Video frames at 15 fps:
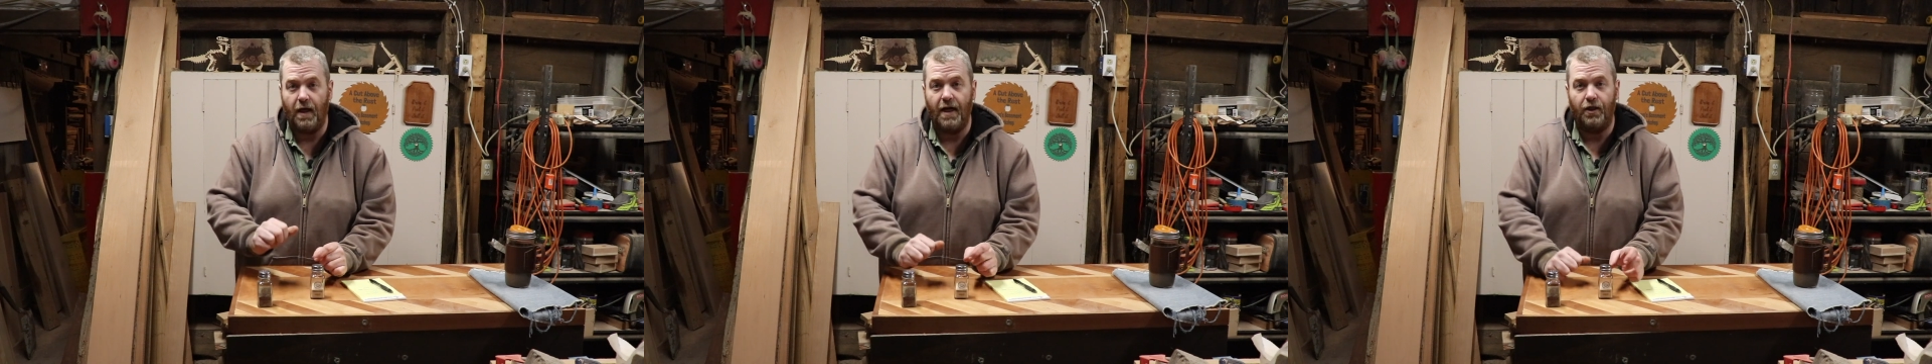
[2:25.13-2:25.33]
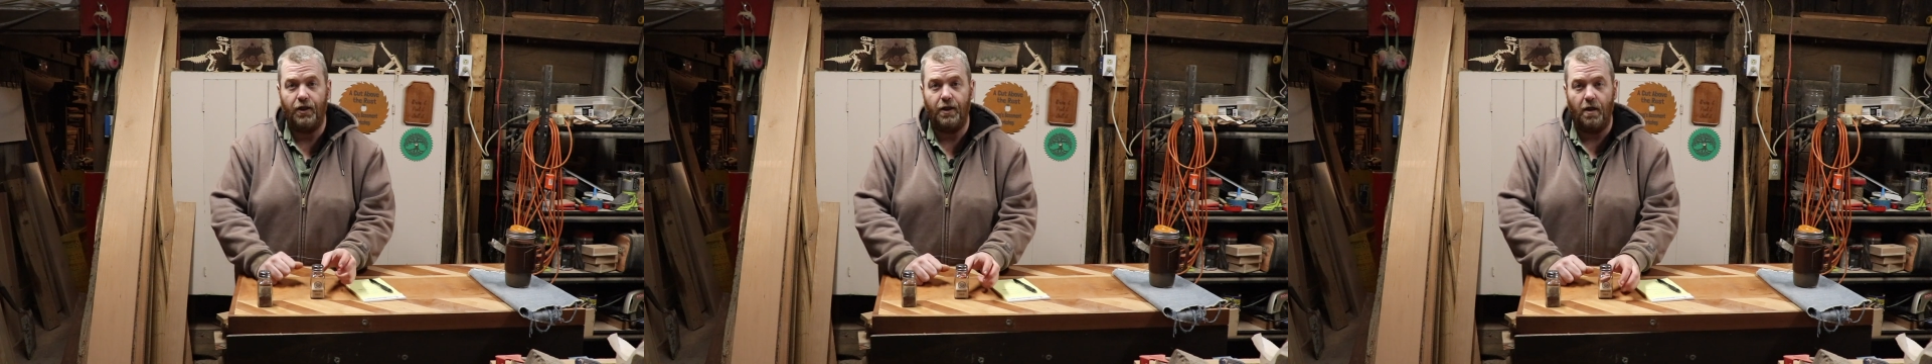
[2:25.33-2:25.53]

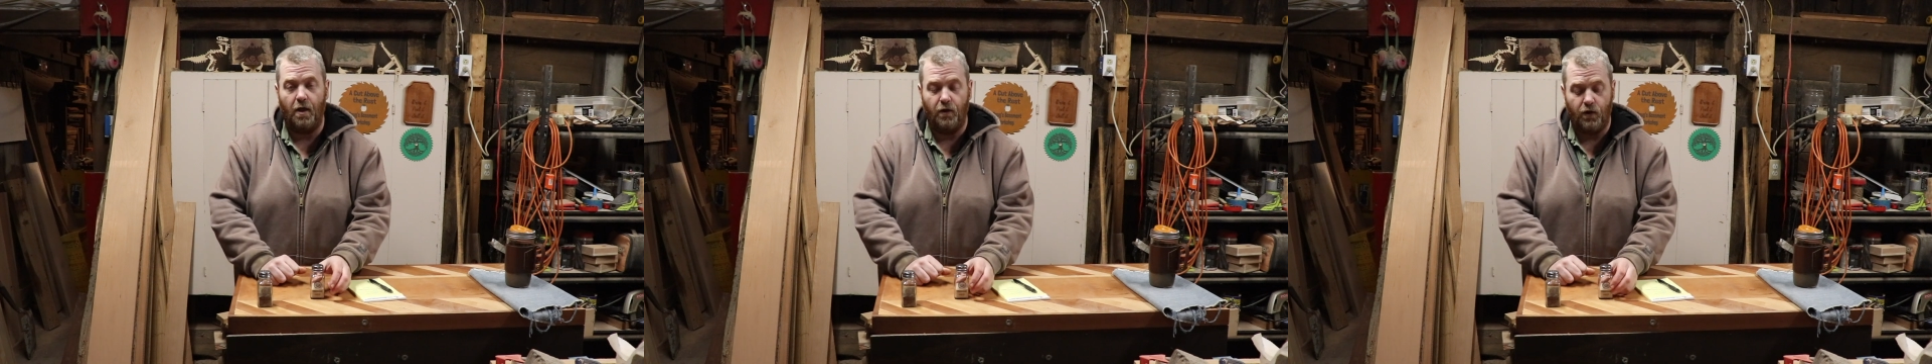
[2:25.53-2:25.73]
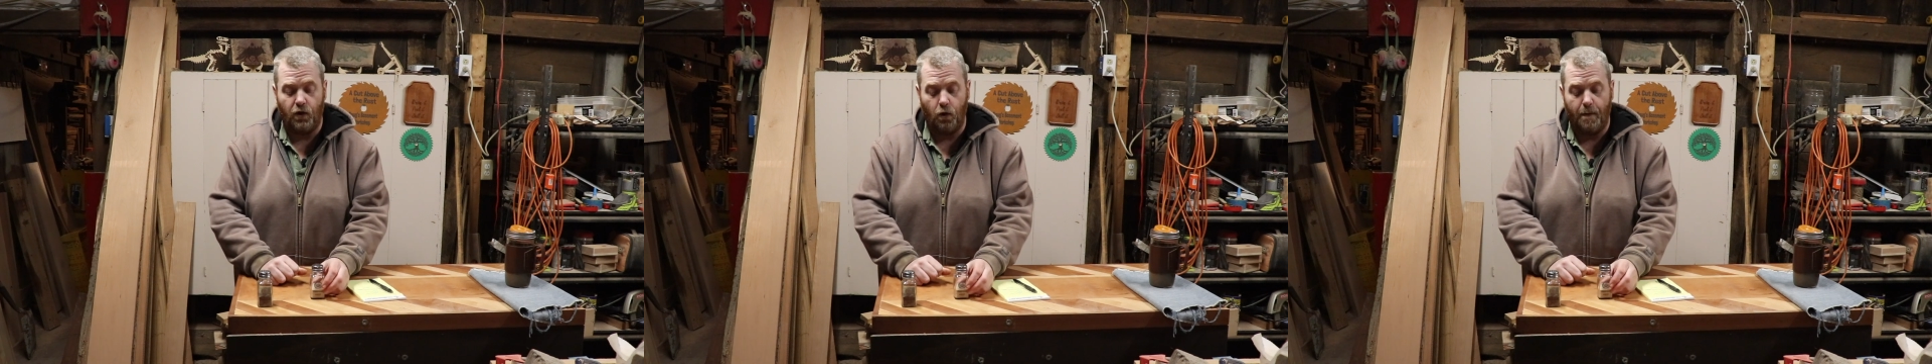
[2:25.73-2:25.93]
actually
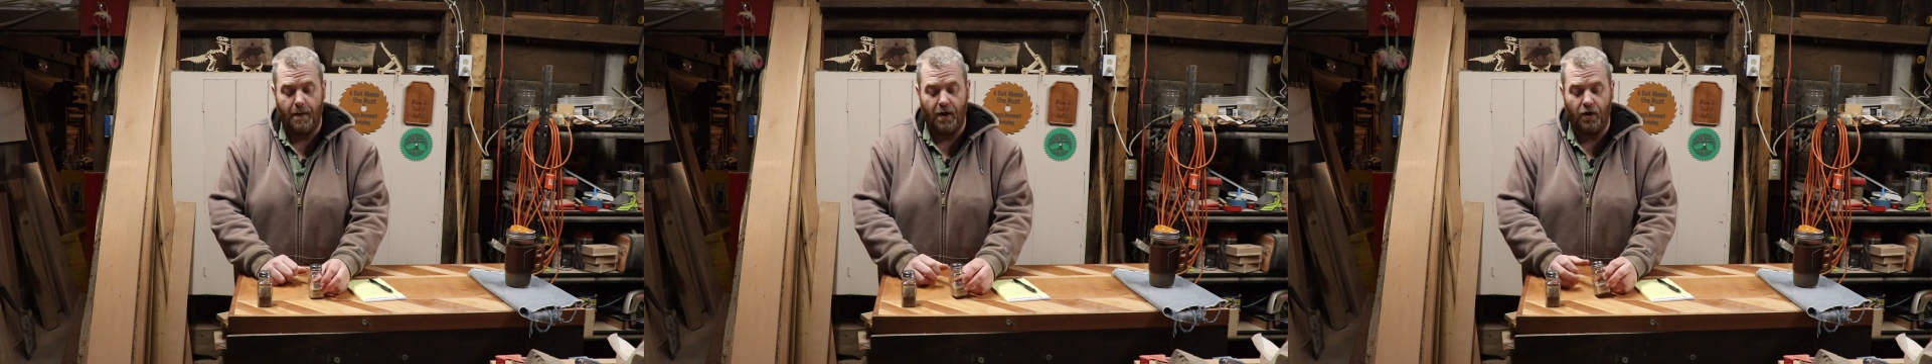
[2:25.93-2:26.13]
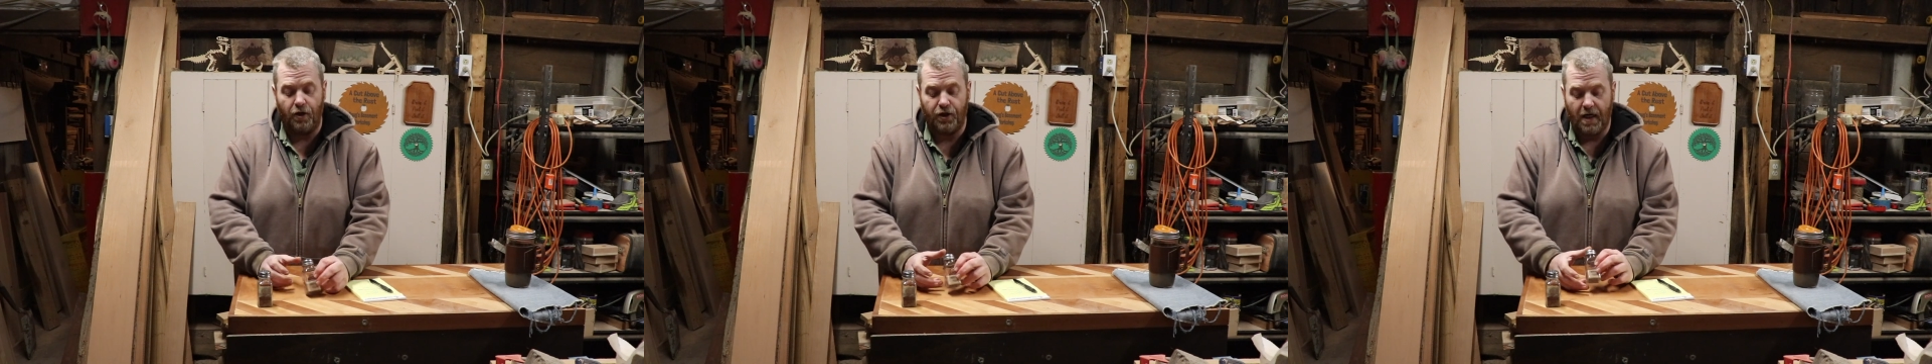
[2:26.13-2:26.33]
does do a
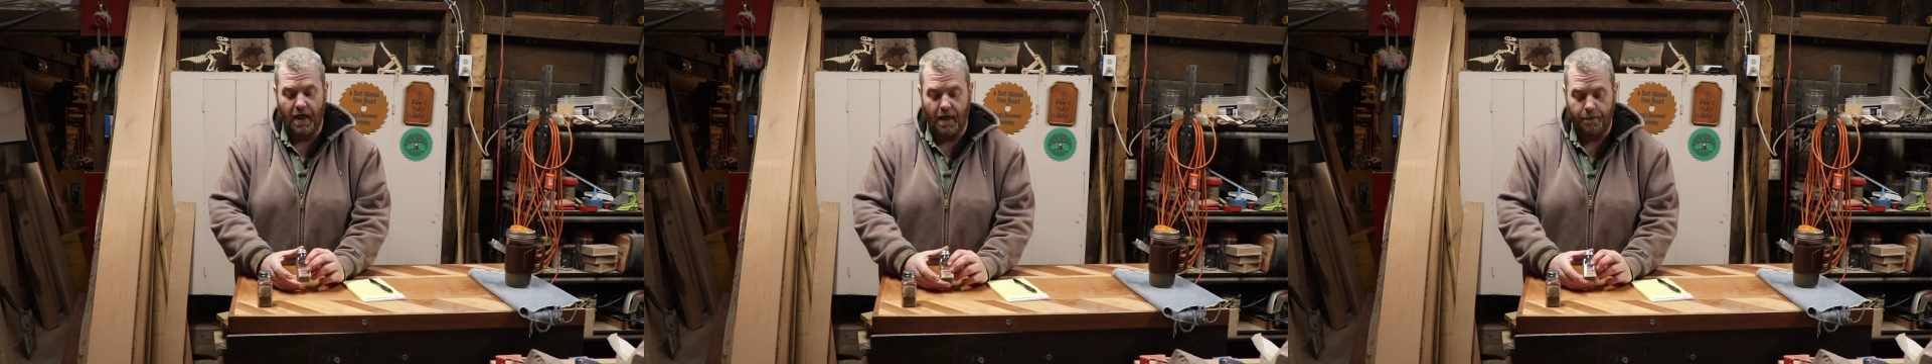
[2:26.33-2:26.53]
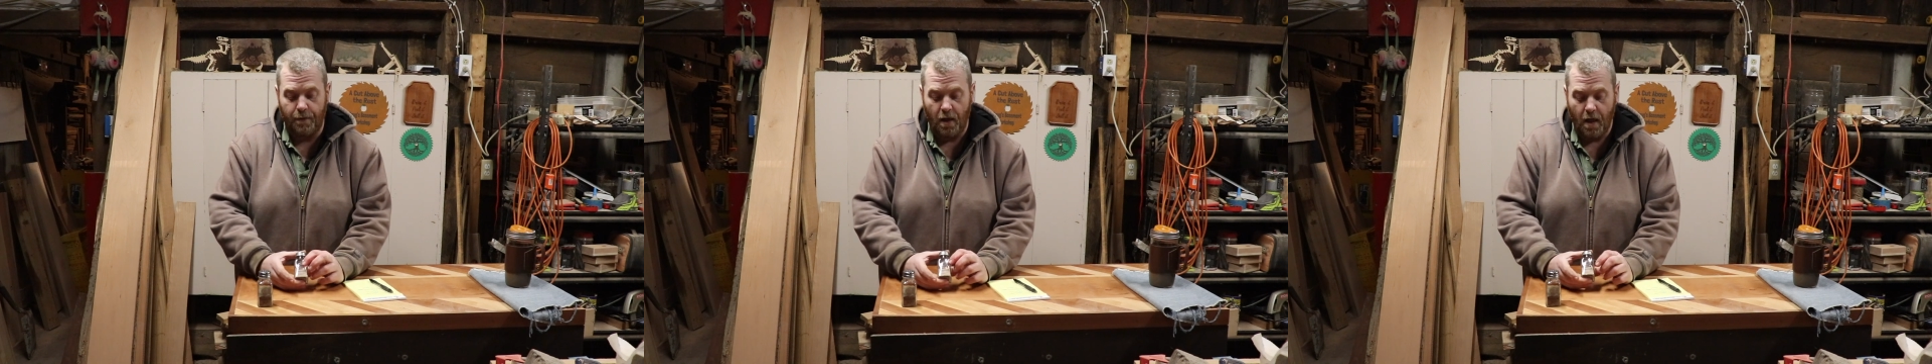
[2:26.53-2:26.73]
better
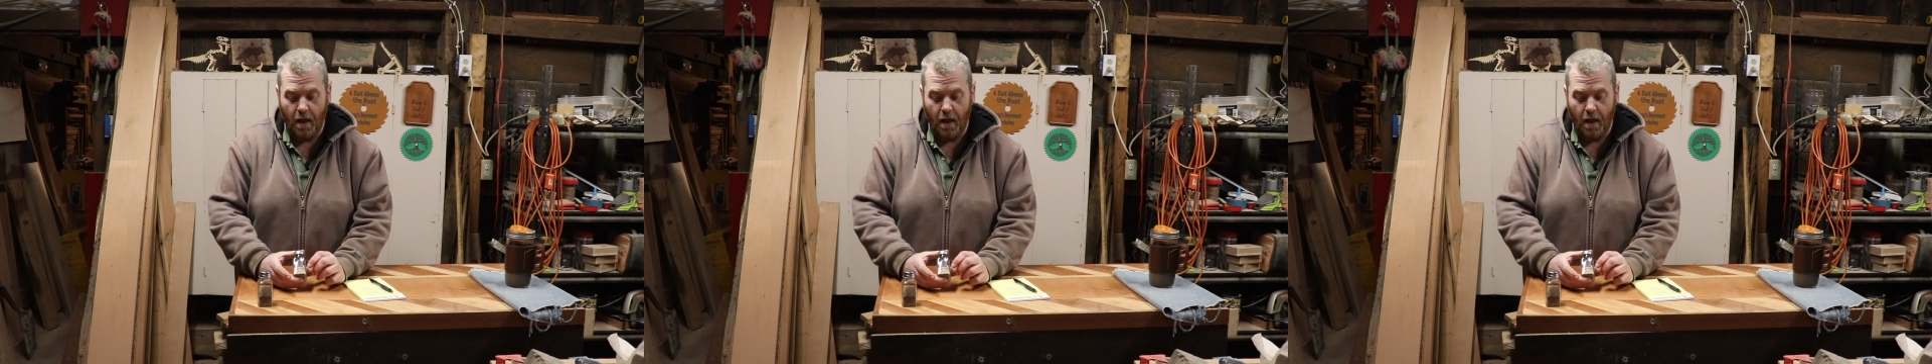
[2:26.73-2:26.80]
job.